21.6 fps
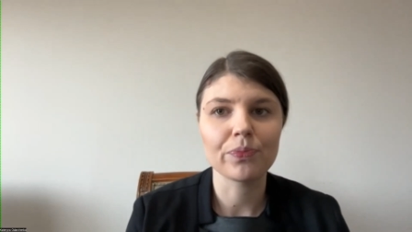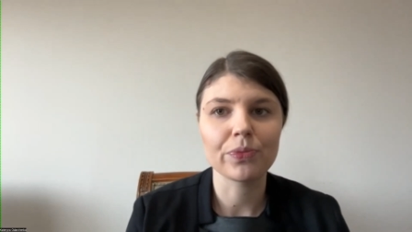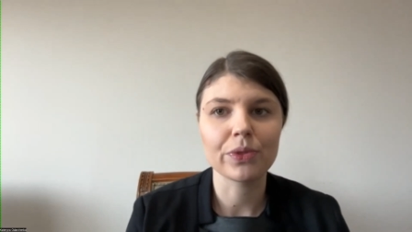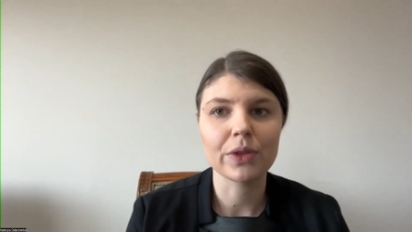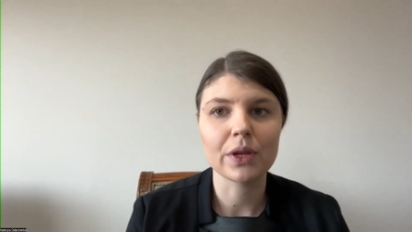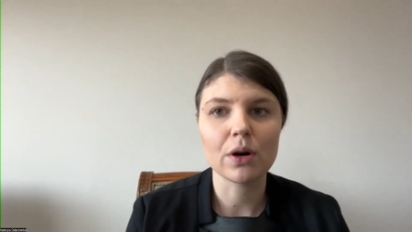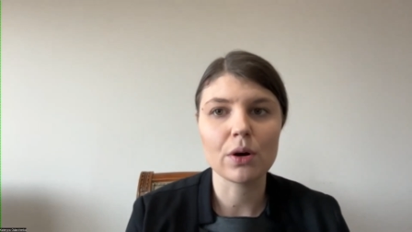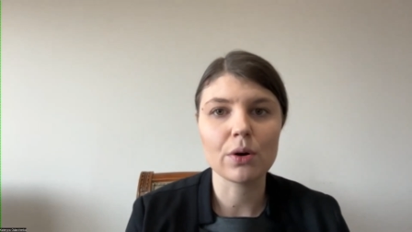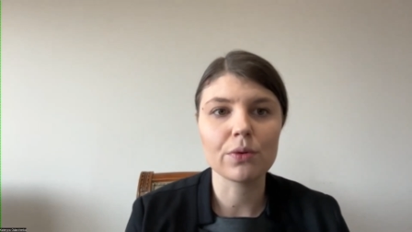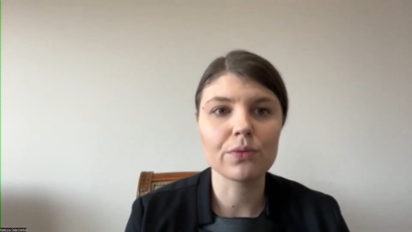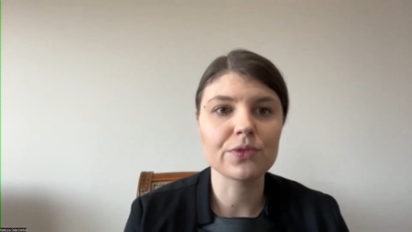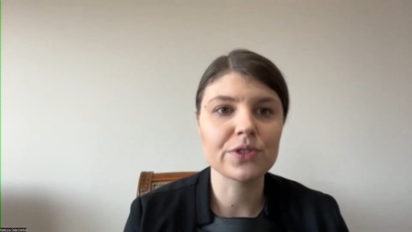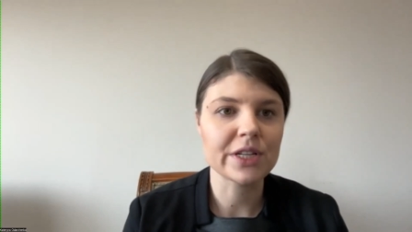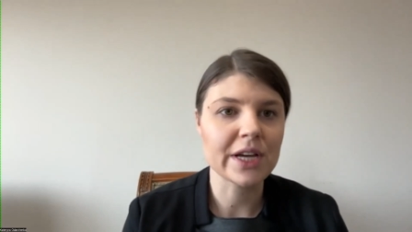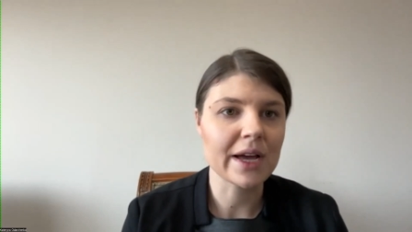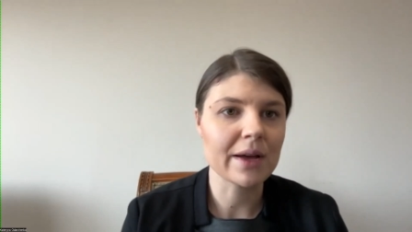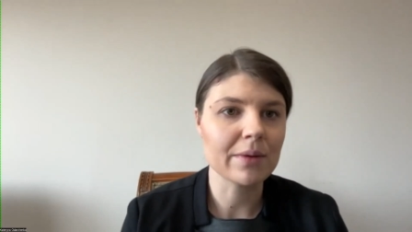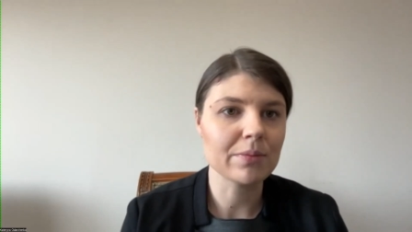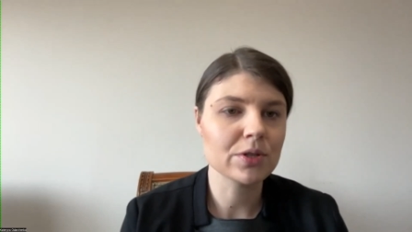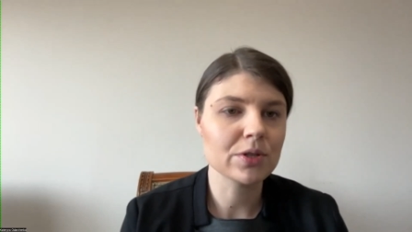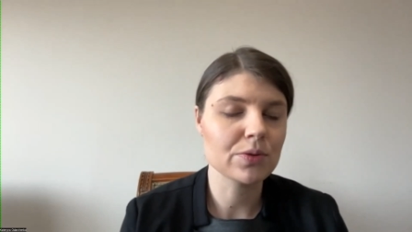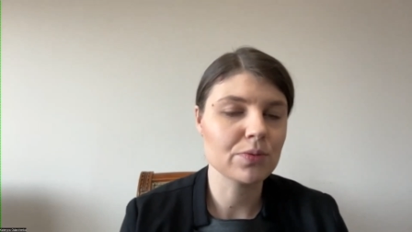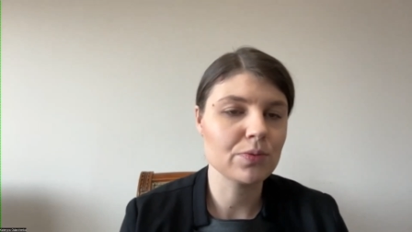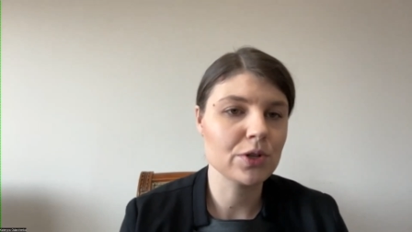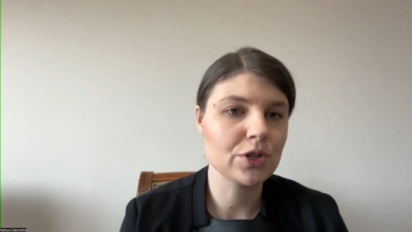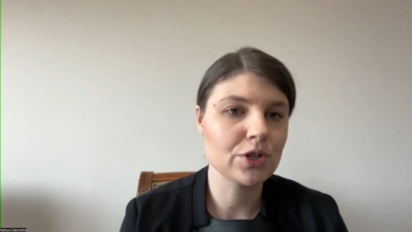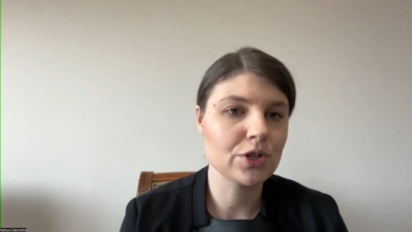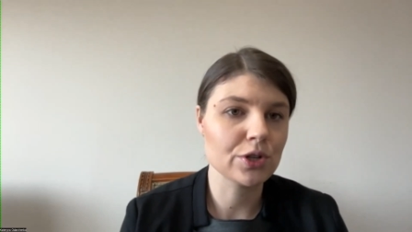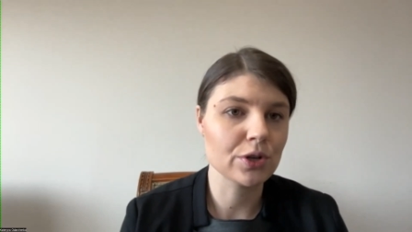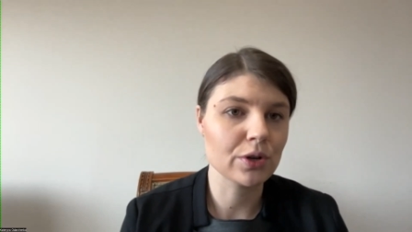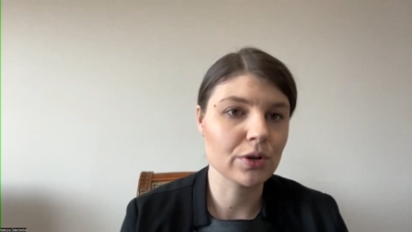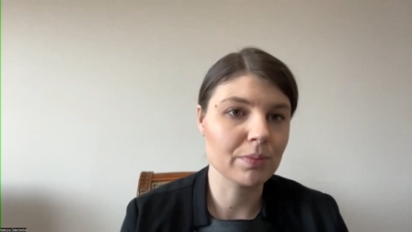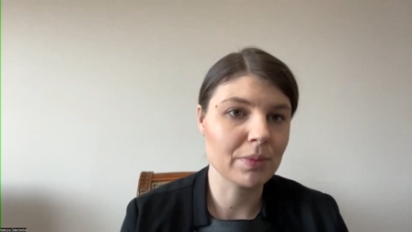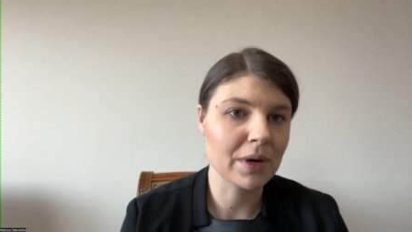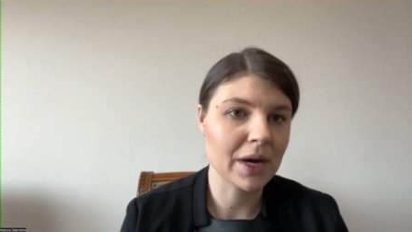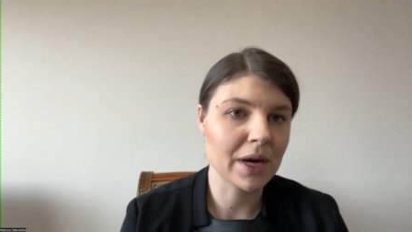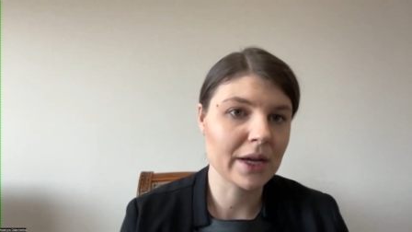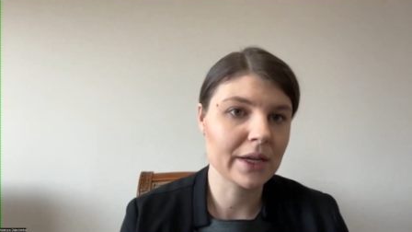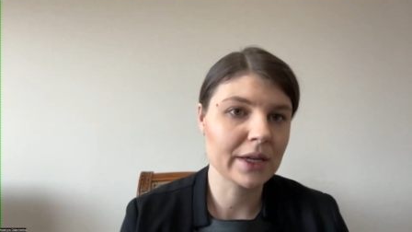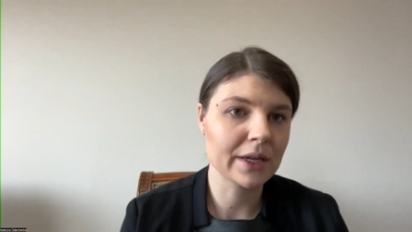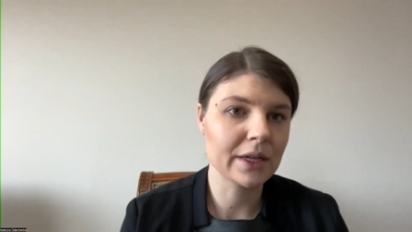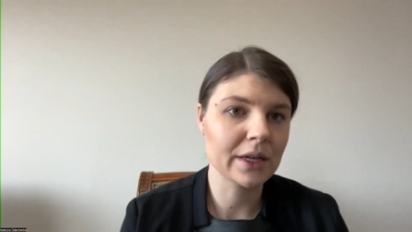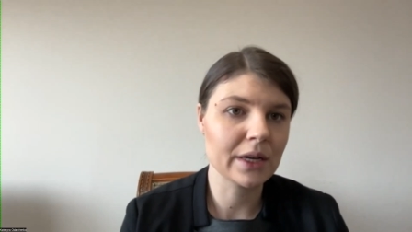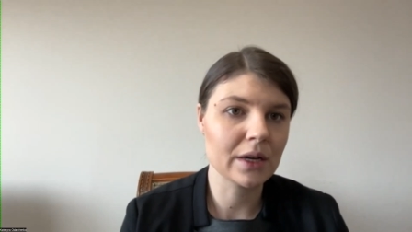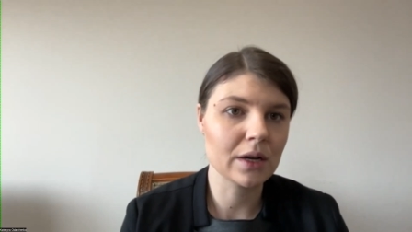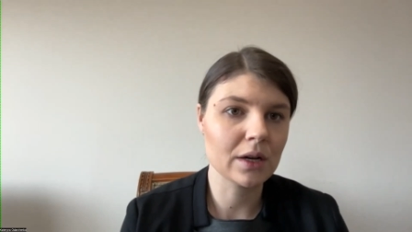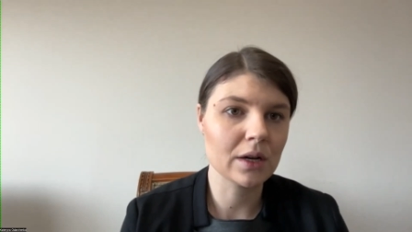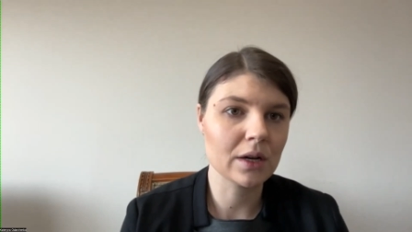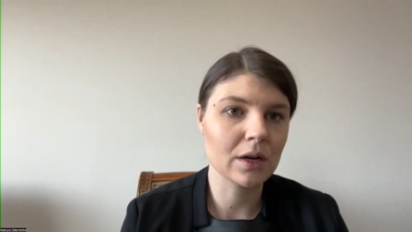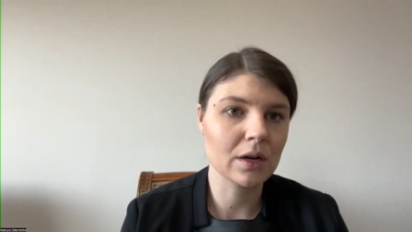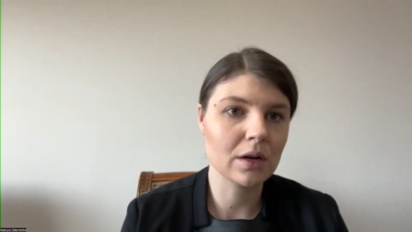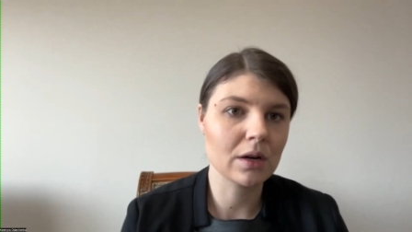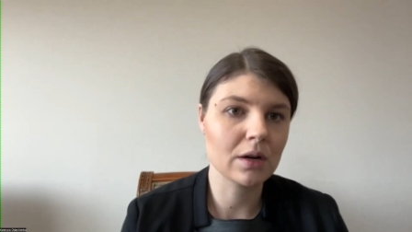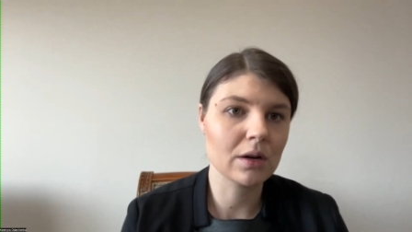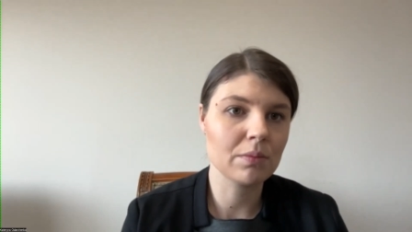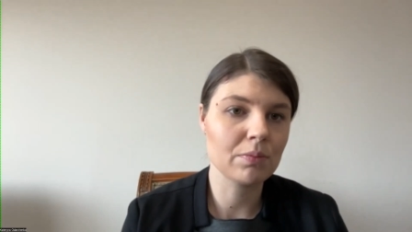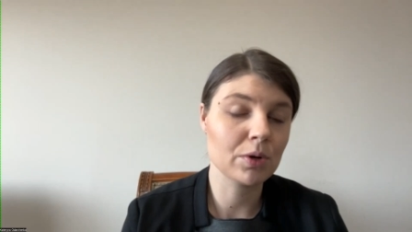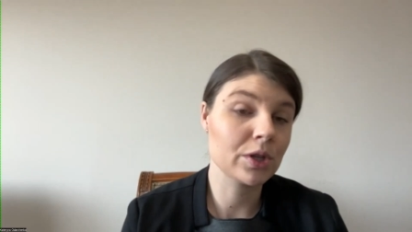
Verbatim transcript: um, of terms which, on my uh,